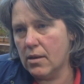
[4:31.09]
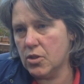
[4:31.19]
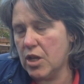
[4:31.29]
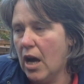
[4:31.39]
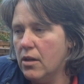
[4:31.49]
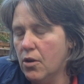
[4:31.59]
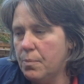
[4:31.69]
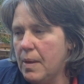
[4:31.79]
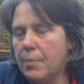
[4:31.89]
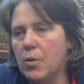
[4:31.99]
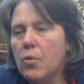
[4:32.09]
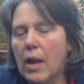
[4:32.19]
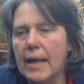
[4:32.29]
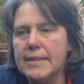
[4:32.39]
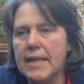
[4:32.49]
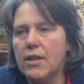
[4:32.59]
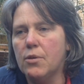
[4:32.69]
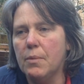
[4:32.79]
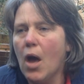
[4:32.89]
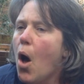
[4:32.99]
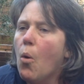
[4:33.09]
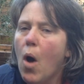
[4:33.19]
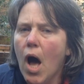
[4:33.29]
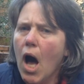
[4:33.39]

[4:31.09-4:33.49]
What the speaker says: Because I know people who like say to me, oh,